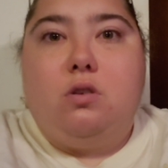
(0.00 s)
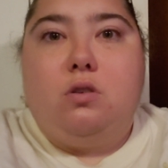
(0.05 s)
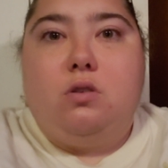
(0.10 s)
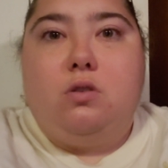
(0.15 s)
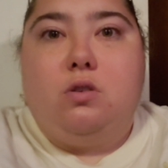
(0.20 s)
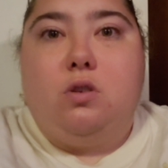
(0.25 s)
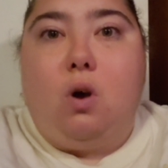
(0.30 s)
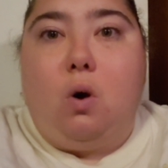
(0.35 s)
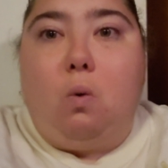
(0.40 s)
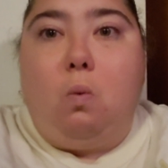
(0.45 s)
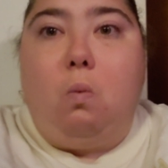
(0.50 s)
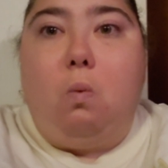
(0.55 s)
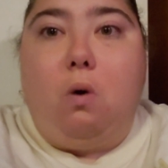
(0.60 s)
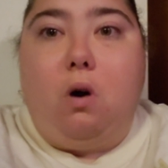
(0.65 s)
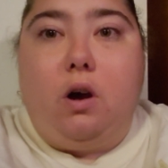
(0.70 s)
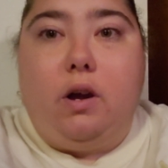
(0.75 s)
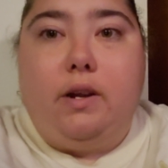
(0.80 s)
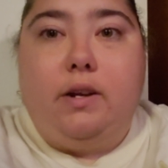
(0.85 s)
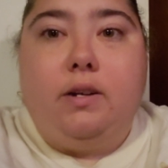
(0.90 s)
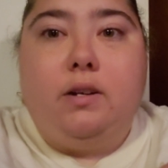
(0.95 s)
So
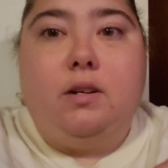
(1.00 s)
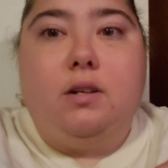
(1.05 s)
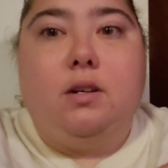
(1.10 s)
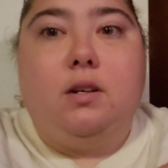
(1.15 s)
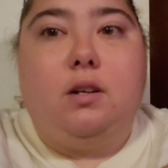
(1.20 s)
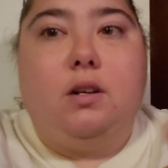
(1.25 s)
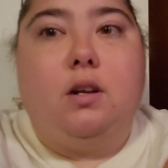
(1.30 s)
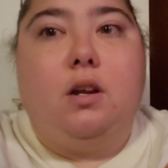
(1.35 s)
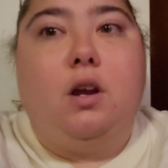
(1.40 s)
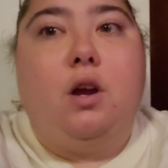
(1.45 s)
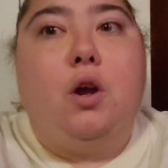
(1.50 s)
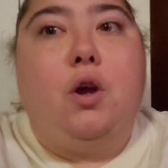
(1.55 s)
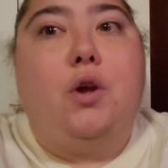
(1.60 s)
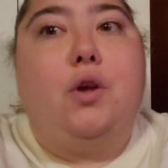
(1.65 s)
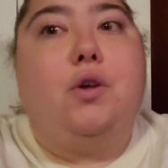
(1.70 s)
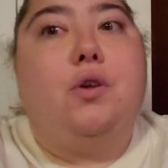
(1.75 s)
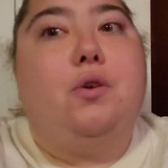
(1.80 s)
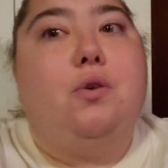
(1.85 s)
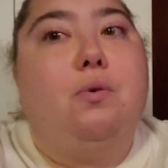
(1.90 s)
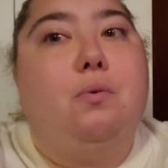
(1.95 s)
1,
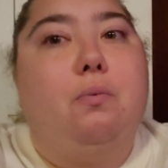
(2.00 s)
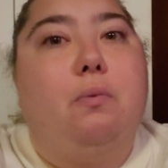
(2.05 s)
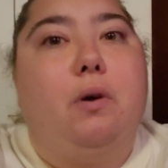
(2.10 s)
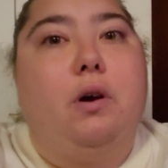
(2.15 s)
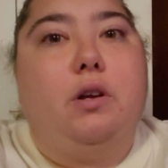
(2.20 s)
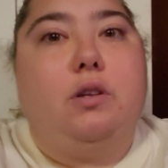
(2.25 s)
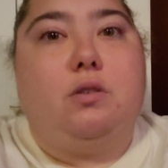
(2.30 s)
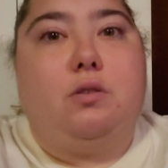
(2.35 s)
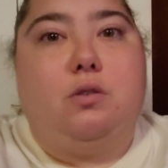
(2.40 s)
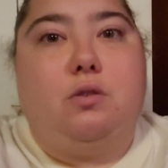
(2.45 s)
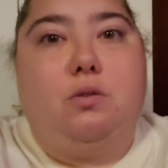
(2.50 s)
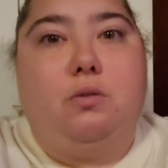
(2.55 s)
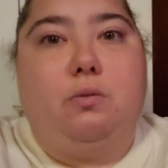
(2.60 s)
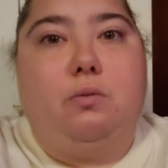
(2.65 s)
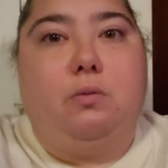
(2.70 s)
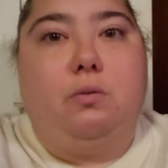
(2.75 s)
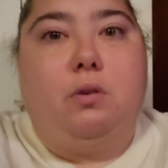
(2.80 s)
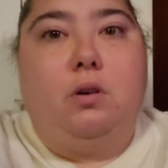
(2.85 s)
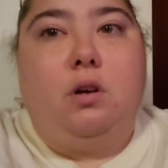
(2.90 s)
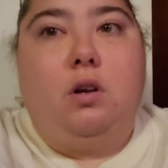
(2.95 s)
you want
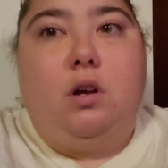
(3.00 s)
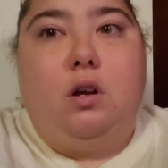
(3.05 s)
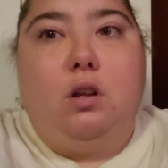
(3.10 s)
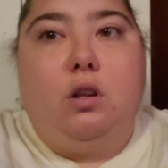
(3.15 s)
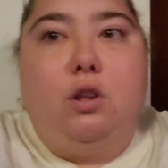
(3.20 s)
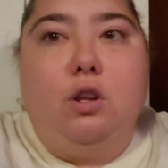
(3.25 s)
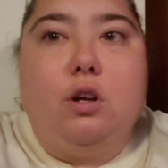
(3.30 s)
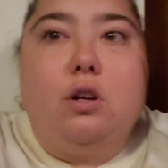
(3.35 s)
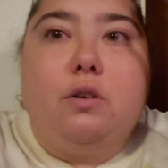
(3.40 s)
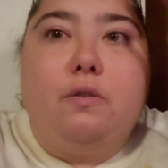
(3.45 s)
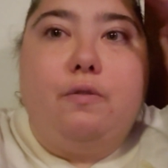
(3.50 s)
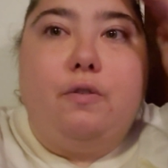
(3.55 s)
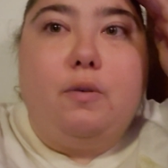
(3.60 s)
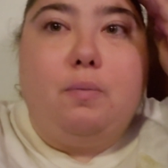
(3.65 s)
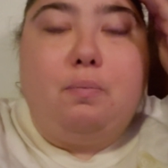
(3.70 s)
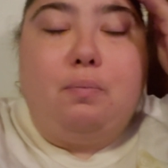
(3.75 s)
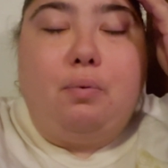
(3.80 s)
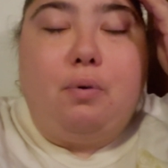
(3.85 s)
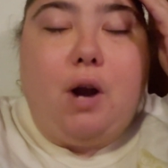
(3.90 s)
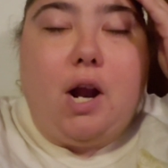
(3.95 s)
to look
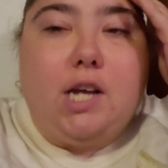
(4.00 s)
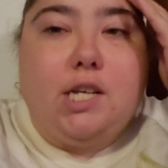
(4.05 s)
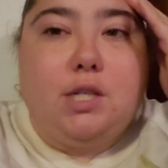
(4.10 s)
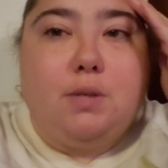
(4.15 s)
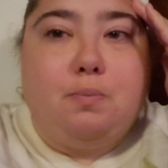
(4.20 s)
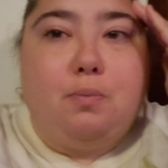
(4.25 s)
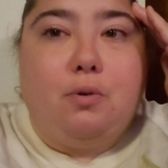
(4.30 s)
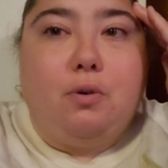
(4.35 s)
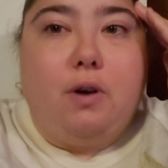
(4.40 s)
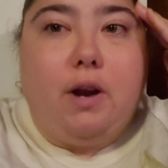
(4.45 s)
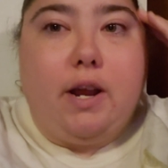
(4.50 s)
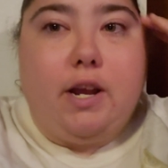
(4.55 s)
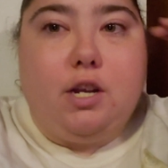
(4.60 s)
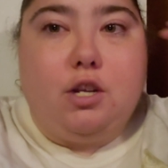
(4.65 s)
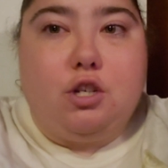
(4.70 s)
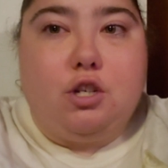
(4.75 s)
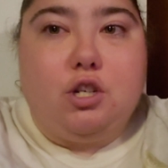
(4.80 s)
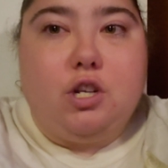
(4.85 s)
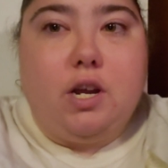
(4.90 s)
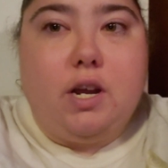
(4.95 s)
for
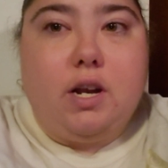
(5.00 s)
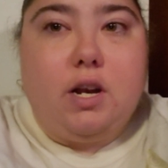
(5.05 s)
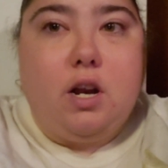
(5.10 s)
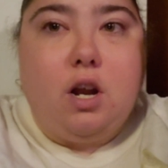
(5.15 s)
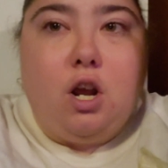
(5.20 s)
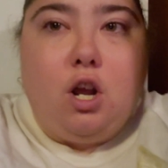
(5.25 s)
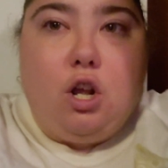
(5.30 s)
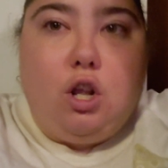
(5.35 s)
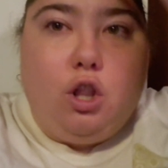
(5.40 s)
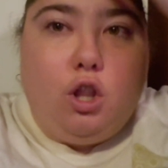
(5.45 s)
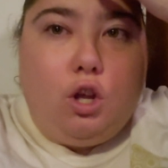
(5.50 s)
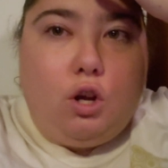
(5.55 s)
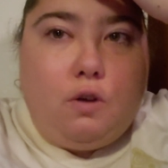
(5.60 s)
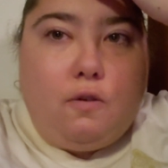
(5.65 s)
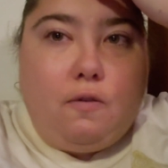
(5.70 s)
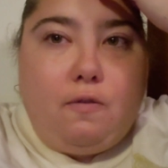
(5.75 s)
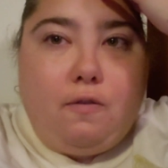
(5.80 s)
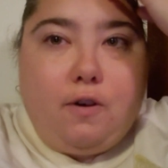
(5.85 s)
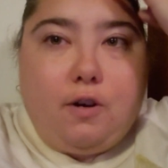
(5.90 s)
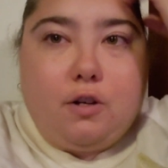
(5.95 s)
perspiration. Look
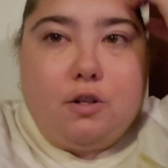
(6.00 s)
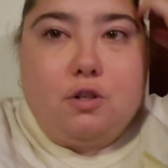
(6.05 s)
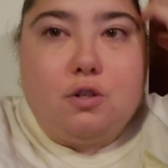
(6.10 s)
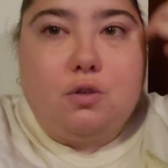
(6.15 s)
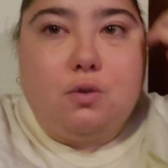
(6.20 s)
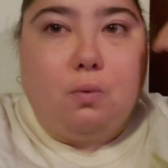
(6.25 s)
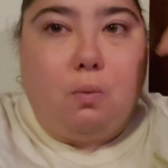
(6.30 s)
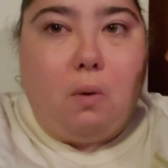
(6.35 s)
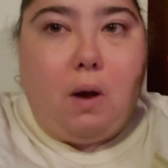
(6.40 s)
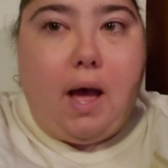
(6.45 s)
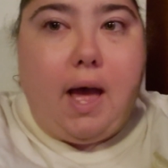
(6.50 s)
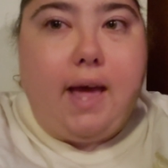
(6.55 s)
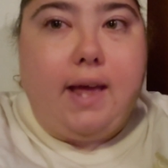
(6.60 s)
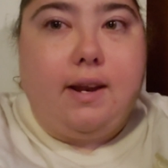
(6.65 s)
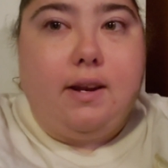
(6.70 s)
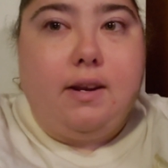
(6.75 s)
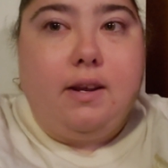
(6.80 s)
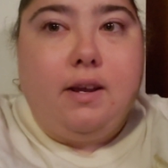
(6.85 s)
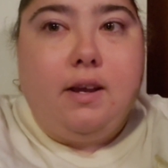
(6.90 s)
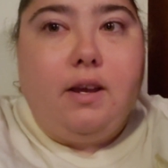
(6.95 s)
for sweat.
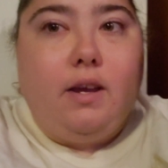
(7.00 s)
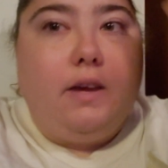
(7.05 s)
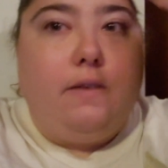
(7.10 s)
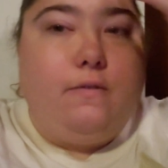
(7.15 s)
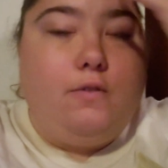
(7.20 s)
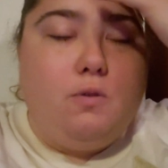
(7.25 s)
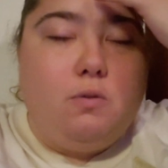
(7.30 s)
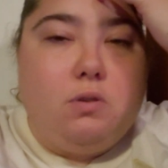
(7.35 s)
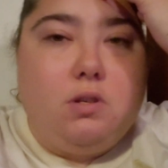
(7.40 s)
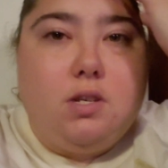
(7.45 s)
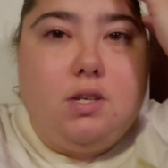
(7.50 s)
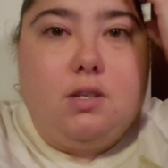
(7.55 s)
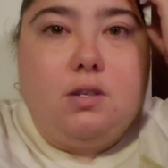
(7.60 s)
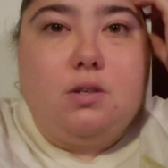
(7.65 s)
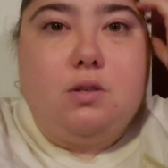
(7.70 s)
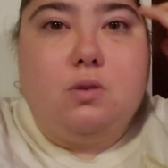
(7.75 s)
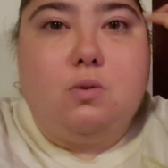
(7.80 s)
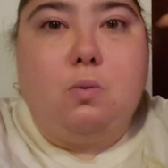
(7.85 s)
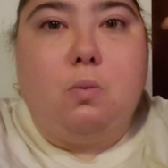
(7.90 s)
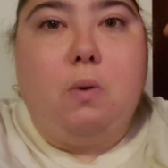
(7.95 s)
If you see
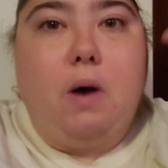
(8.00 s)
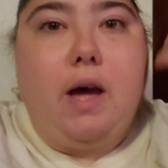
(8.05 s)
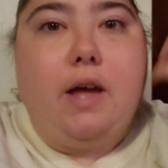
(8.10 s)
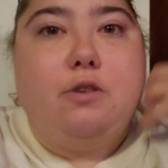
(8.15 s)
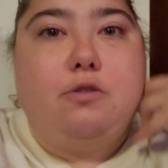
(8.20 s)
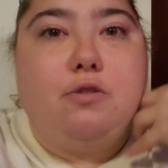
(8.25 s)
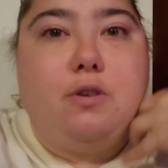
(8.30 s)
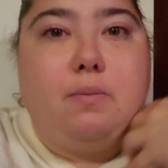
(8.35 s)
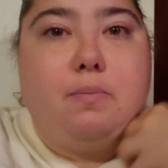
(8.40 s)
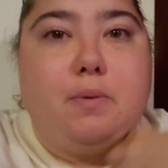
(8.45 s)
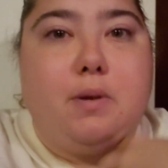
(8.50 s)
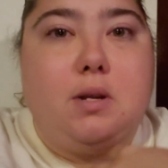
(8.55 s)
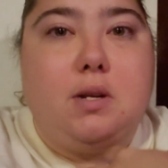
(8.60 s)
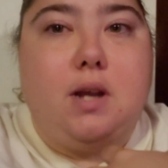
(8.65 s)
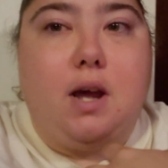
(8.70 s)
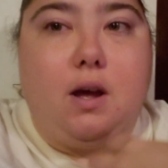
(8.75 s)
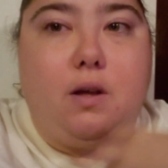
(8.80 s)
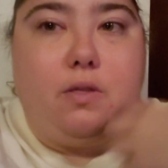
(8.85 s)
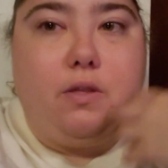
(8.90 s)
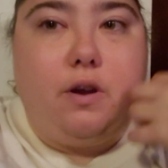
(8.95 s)
sweat dripping
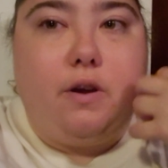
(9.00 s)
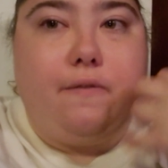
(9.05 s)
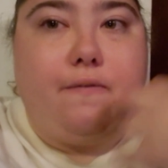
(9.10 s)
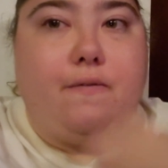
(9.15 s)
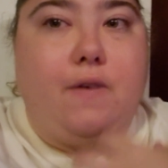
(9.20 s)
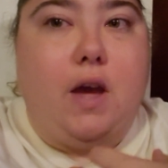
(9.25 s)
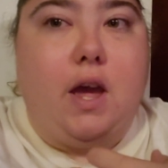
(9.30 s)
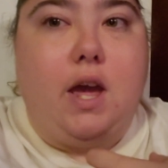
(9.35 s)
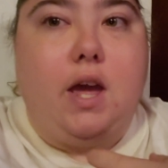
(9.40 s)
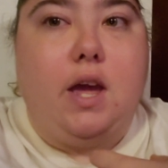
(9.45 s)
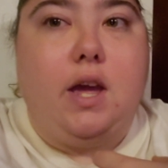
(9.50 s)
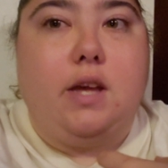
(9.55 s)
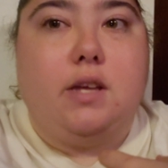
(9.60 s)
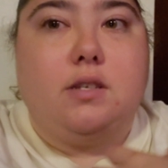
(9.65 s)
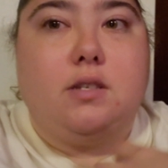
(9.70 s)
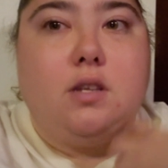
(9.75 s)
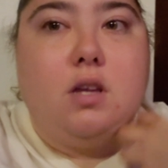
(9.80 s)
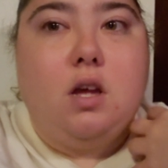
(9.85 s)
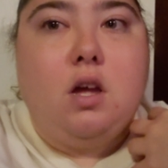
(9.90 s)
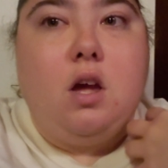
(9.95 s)
down their
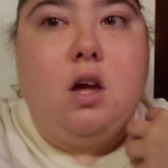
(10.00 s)
face,